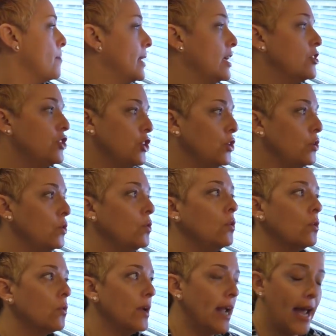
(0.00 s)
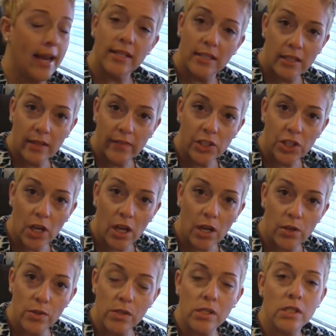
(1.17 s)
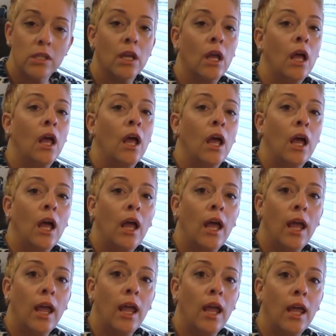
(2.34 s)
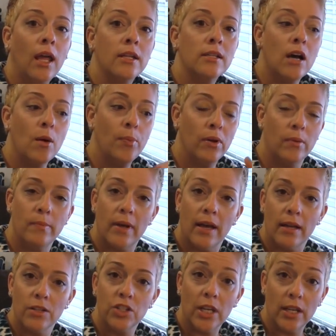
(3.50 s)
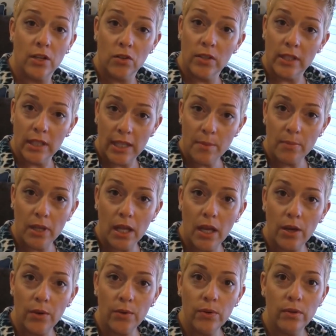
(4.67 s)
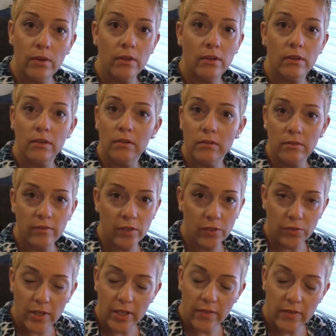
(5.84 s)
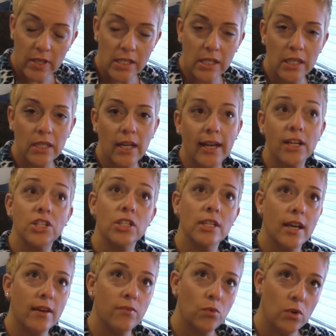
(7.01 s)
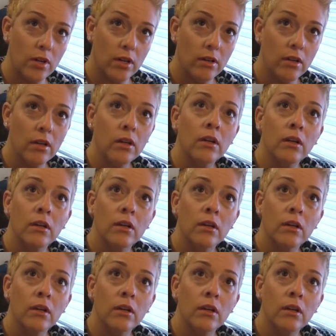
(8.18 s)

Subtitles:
But I do react to TV shows, and I'll put my channel in the link below. Feel free to visit. I actually have one